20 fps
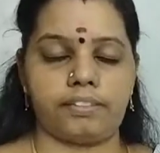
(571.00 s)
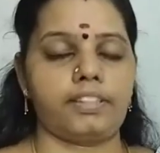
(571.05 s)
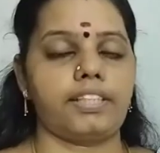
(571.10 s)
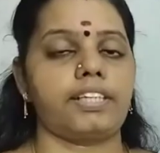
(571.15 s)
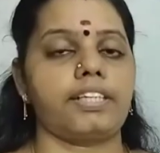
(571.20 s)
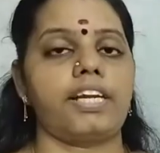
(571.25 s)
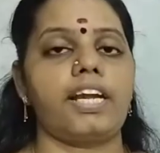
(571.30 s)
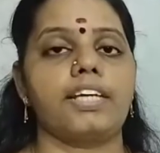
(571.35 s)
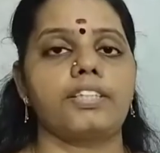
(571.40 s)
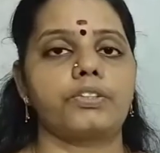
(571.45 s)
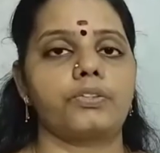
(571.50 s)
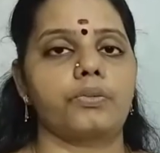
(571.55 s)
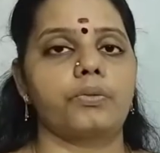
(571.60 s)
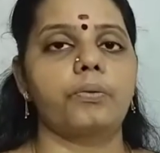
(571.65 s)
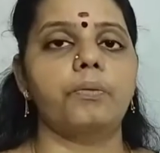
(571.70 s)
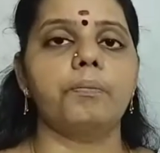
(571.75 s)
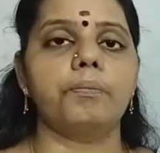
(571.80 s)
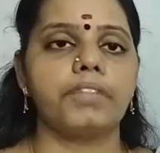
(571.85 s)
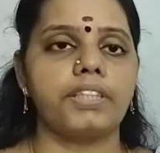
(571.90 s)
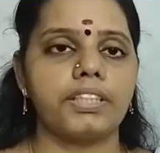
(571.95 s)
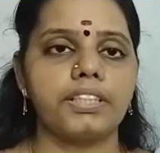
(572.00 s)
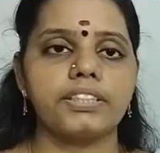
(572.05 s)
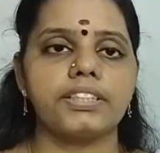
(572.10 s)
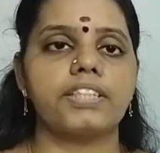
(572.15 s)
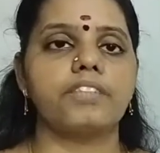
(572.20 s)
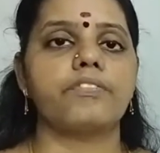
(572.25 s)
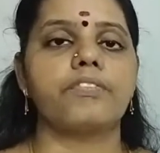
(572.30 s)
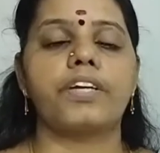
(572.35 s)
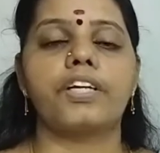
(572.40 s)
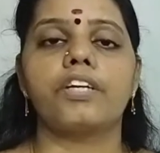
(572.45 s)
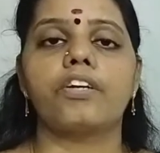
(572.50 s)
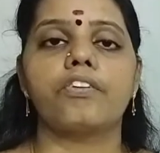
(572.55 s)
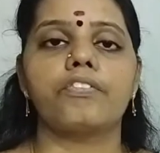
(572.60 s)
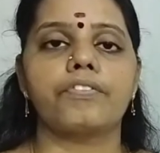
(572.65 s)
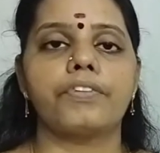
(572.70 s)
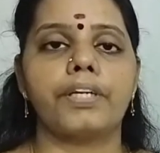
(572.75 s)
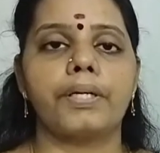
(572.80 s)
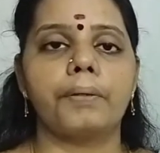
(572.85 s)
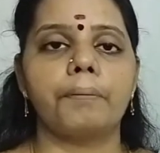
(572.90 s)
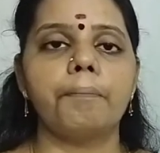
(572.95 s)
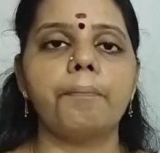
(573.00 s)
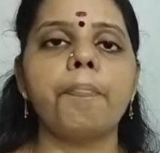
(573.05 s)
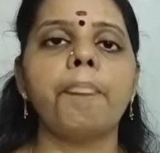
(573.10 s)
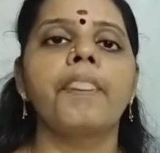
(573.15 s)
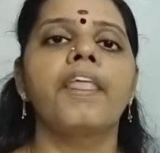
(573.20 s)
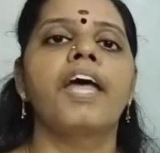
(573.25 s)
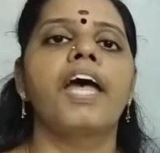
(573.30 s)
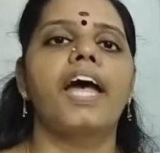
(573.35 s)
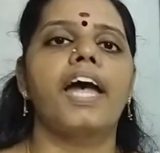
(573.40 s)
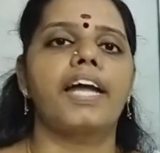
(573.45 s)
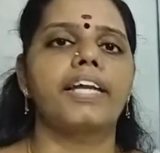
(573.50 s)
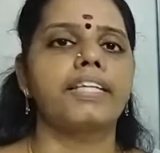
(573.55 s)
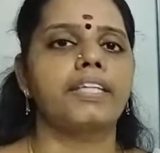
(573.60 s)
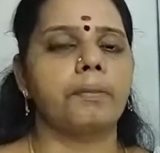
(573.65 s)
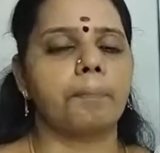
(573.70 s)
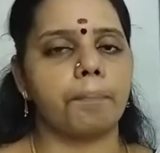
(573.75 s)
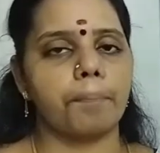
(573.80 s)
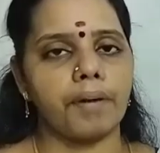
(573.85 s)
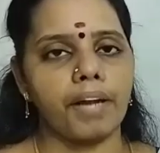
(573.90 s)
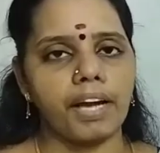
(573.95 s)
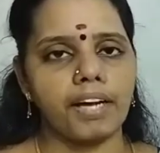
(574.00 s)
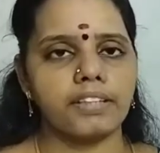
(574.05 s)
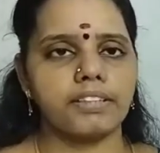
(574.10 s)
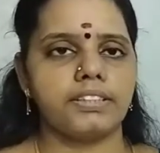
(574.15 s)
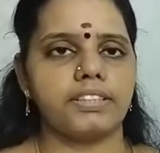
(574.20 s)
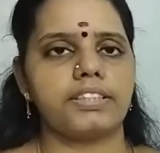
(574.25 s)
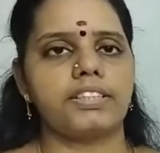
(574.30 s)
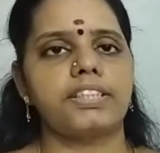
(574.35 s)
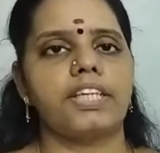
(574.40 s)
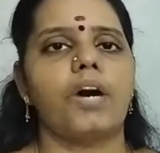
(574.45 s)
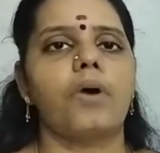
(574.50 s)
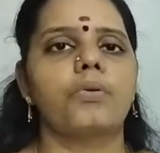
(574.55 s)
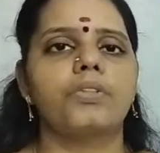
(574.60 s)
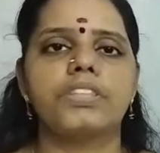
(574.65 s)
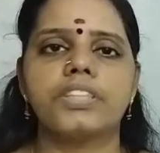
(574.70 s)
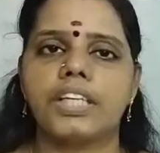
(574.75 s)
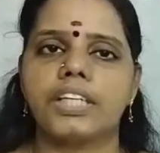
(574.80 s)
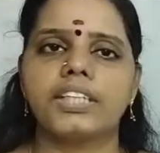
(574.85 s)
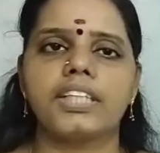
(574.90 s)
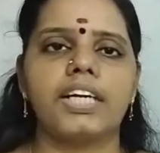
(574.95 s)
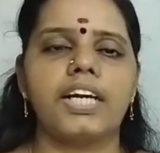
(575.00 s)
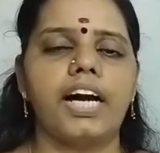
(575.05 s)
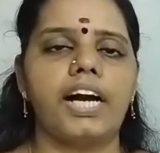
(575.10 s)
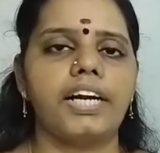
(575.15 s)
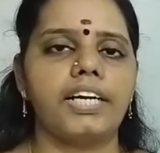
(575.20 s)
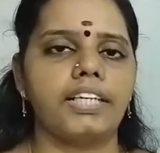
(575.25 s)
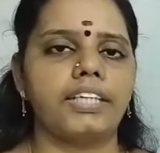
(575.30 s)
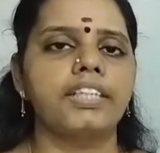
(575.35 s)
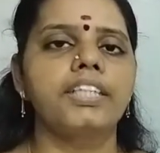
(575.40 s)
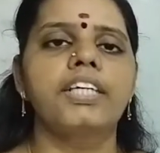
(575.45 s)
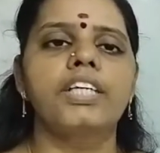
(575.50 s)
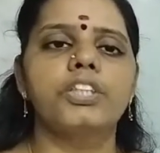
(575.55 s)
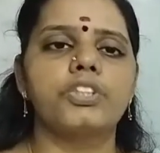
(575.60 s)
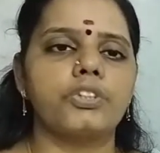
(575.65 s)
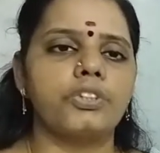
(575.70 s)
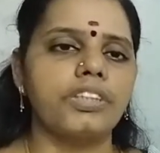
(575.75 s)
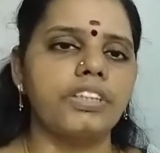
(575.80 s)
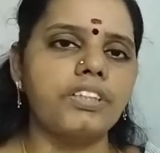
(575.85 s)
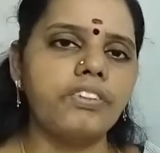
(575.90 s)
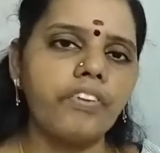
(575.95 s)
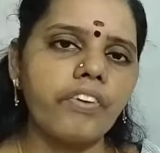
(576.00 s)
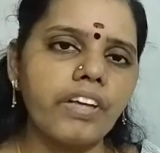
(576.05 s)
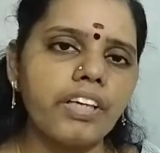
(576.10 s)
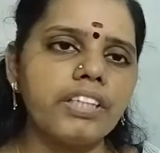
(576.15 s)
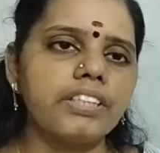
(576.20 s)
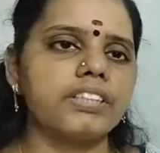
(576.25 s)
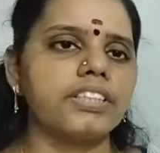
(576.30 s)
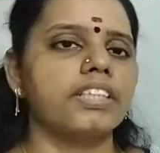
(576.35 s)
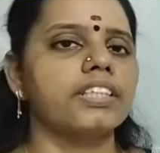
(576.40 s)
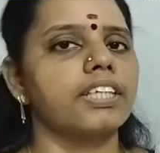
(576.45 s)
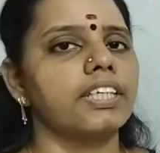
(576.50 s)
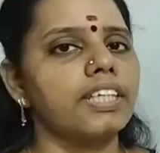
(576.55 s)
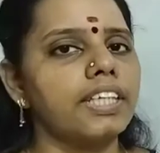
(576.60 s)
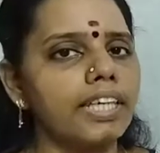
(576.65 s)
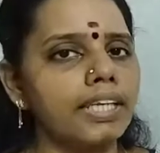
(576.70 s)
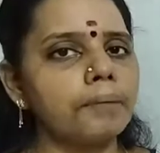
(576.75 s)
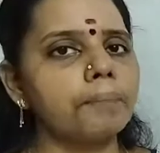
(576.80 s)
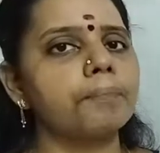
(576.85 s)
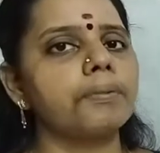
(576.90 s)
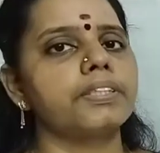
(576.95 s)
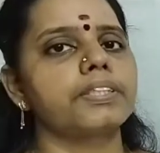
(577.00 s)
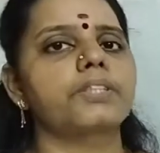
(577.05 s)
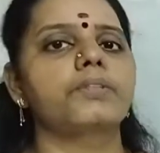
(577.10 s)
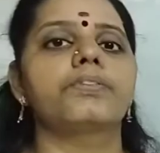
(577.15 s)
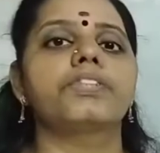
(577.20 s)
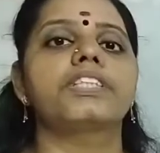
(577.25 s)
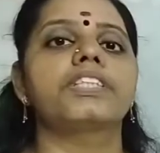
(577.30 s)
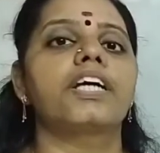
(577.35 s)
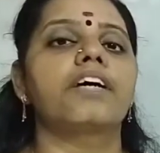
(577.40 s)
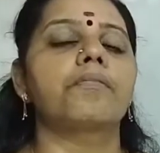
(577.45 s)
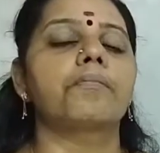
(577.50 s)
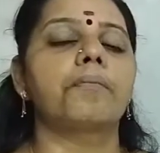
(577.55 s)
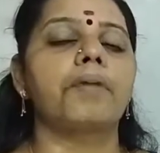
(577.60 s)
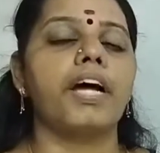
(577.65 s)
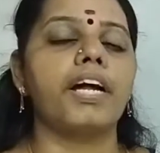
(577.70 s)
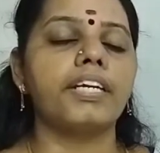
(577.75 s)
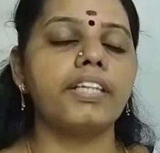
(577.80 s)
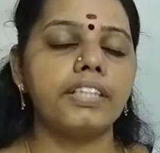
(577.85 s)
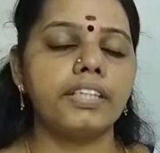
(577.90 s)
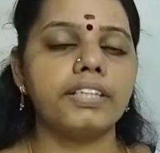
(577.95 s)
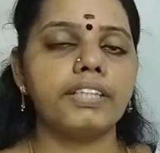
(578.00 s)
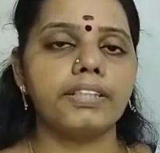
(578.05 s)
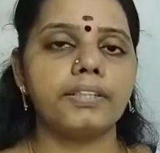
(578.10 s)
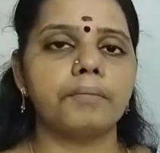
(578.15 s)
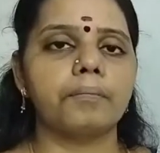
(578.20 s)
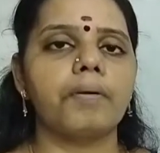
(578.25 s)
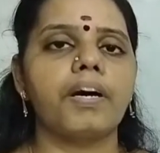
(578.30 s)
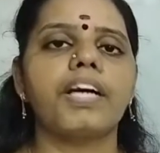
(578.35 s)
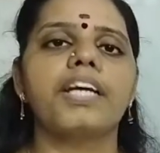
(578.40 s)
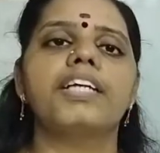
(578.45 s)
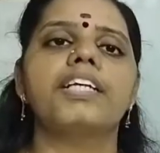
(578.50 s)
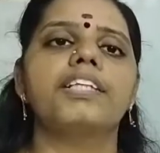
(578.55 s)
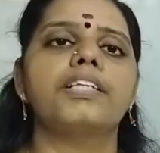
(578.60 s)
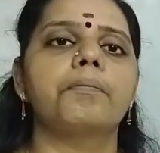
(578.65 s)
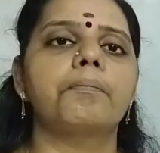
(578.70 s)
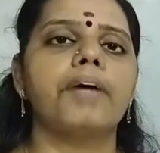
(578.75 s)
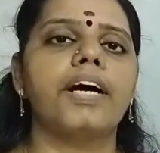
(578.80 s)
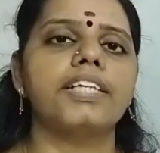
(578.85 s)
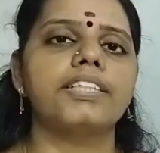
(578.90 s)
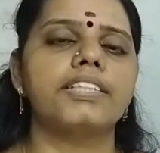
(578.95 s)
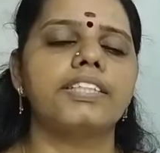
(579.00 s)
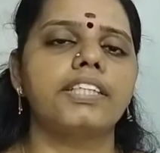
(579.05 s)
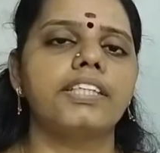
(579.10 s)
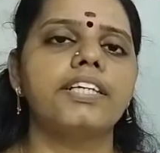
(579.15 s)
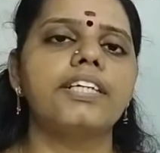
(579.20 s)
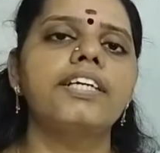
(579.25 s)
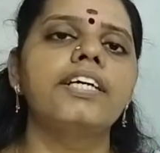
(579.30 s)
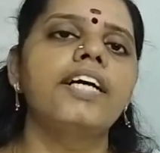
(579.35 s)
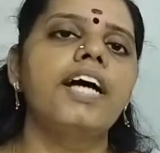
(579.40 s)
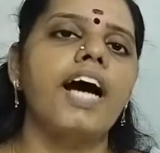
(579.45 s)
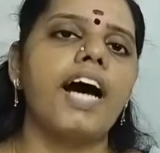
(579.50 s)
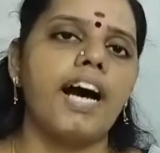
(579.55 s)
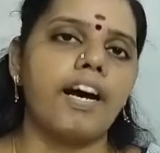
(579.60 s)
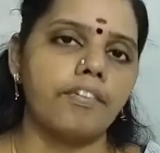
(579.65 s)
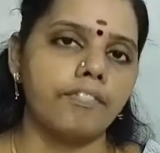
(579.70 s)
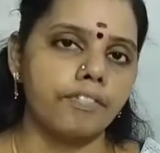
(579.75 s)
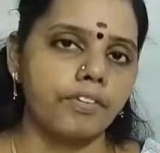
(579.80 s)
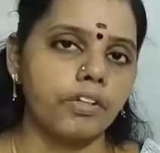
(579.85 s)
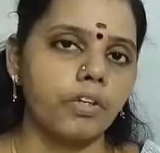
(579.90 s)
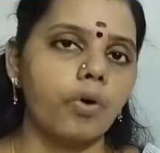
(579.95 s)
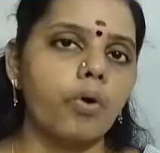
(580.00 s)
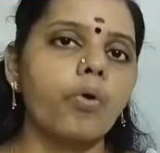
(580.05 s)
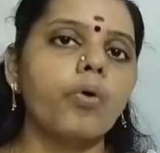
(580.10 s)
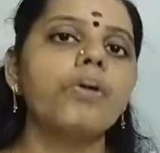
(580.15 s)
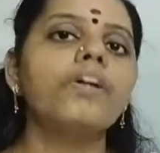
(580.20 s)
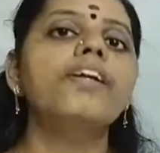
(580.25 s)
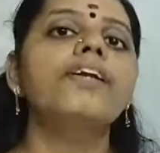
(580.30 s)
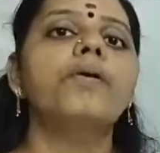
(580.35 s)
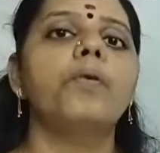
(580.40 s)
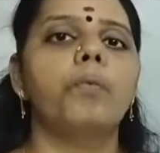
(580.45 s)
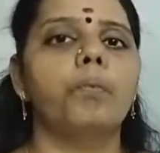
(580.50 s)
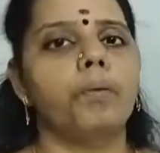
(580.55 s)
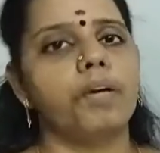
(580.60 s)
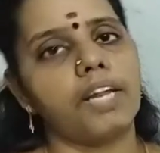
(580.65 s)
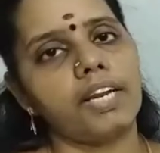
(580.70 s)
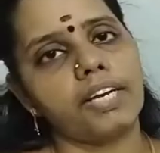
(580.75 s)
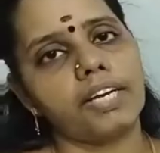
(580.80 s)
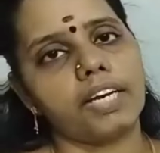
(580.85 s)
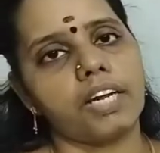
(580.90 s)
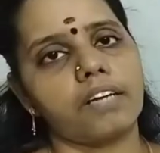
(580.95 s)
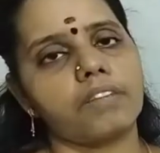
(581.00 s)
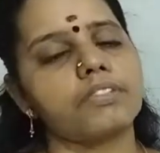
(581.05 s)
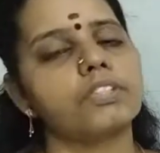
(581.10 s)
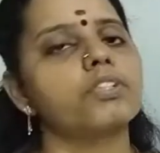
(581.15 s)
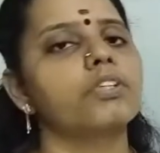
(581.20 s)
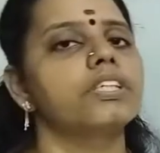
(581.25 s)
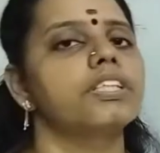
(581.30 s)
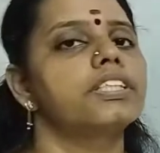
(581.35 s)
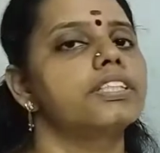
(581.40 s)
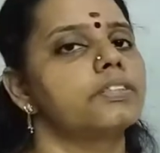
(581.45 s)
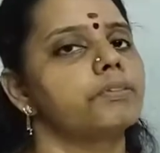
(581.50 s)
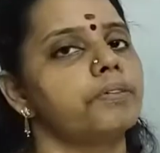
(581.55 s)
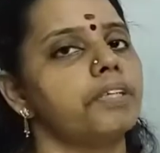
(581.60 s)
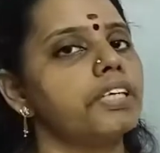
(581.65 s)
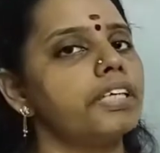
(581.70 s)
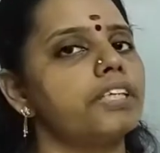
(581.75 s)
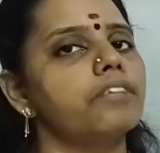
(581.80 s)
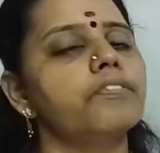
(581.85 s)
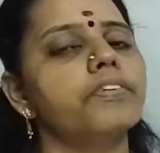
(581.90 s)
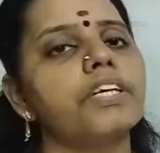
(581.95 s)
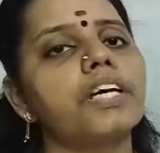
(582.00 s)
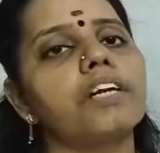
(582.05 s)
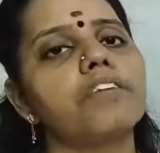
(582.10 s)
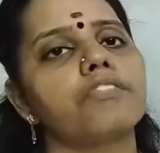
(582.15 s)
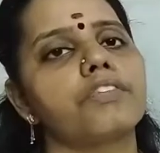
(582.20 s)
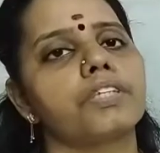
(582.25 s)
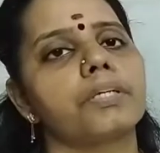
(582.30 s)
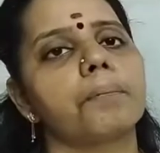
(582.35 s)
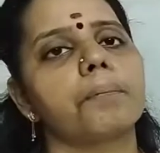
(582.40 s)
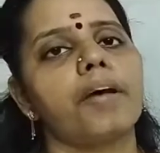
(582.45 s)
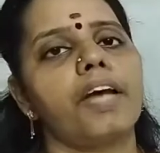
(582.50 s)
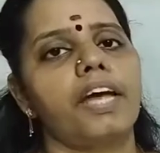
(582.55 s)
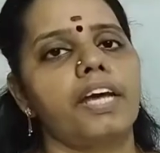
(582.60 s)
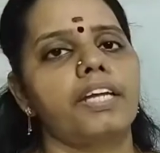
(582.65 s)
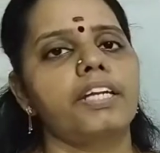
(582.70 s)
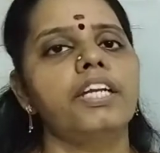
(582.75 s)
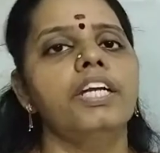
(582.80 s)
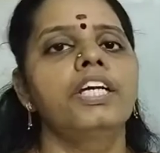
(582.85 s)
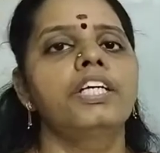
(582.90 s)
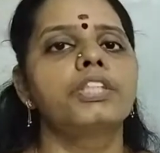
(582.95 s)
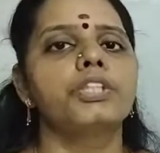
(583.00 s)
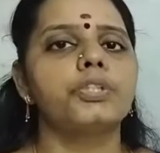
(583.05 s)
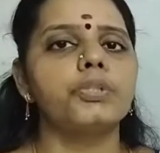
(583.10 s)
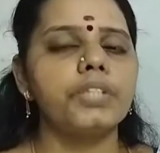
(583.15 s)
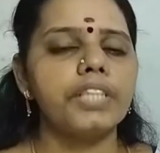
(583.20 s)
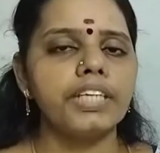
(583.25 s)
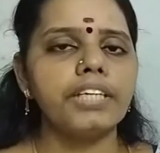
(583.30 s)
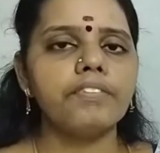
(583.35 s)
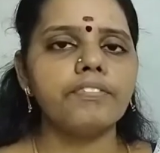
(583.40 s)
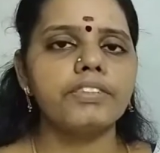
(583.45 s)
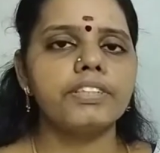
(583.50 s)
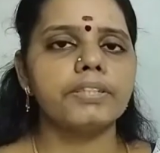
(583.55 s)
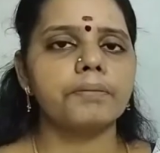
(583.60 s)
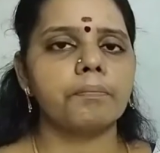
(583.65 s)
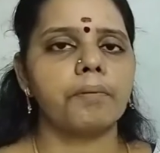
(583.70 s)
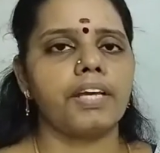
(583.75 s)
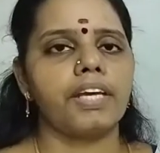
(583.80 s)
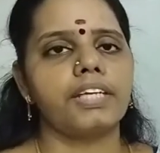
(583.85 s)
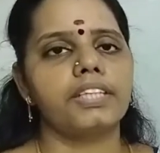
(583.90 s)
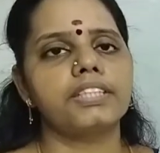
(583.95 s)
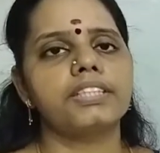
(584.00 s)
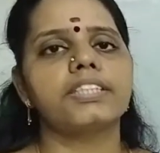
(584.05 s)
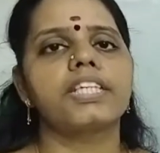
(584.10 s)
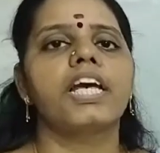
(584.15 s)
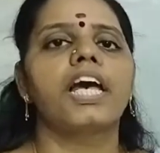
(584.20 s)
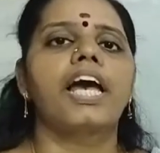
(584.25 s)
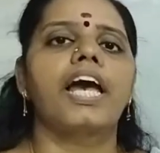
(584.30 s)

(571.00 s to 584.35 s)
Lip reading: the classroom, that is in front of him, and the plants outside the garden. So the trees and the creepers which are planted by the master have grown well enough. So it is very difficult for the man to leave this place